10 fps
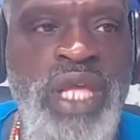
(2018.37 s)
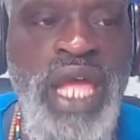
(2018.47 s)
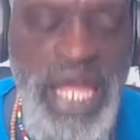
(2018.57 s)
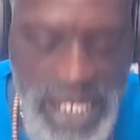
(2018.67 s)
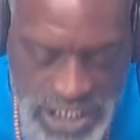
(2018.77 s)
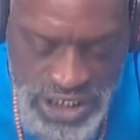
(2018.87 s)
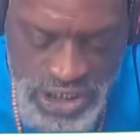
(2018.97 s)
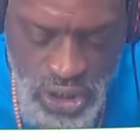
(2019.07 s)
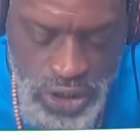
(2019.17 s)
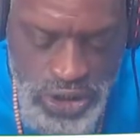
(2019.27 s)
as it
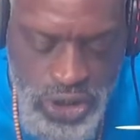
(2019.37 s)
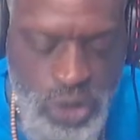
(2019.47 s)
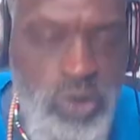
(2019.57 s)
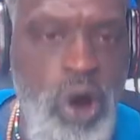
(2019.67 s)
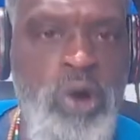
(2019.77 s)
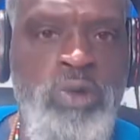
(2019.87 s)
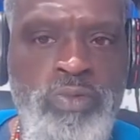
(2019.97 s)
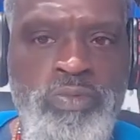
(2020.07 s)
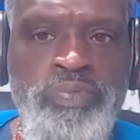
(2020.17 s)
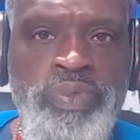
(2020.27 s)
starts to grow.
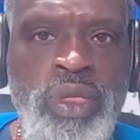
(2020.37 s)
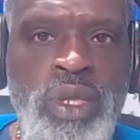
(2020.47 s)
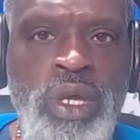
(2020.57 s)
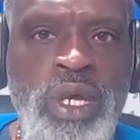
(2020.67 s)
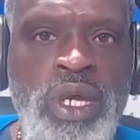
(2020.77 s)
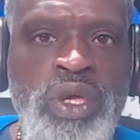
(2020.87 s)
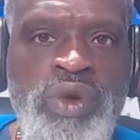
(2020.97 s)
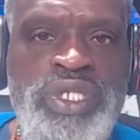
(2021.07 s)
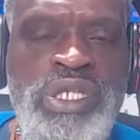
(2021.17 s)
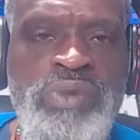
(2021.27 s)
You
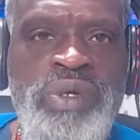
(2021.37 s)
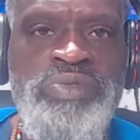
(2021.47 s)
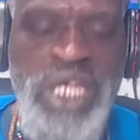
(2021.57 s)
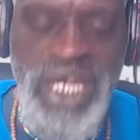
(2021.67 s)
understand what I'm saying?